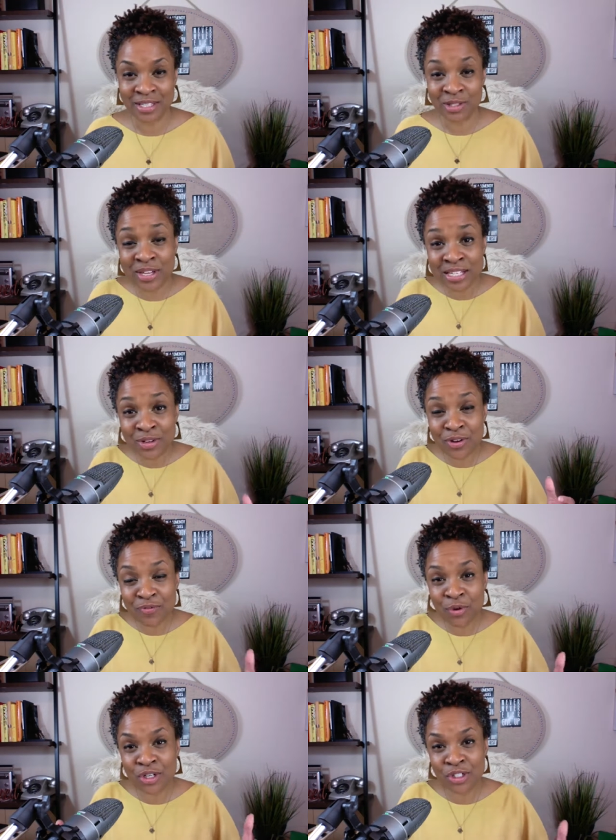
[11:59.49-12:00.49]
So these are
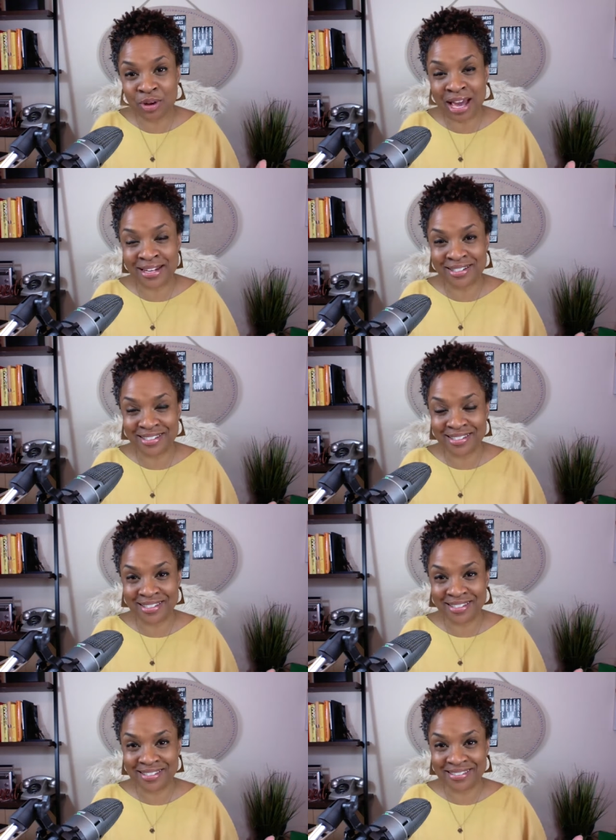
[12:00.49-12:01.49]
the four strategies
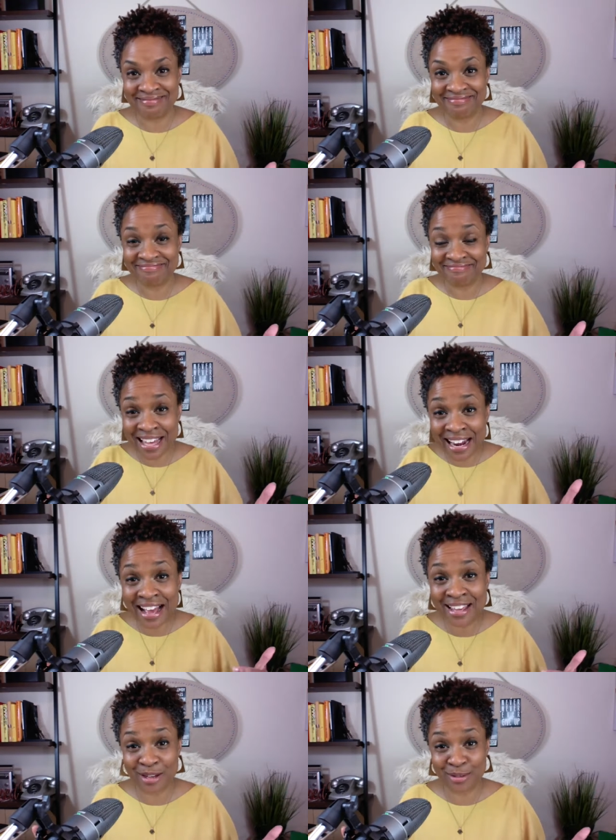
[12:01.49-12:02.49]
that
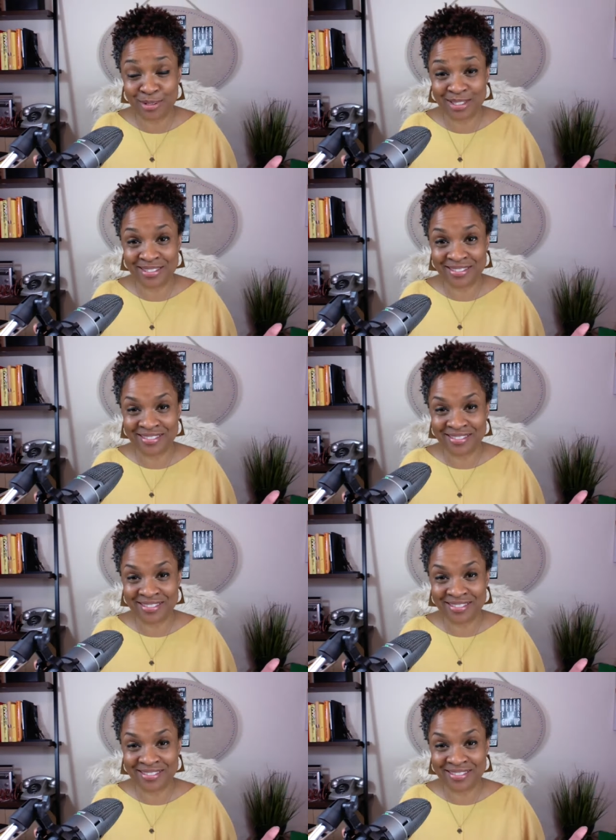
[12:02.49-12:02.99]
I use.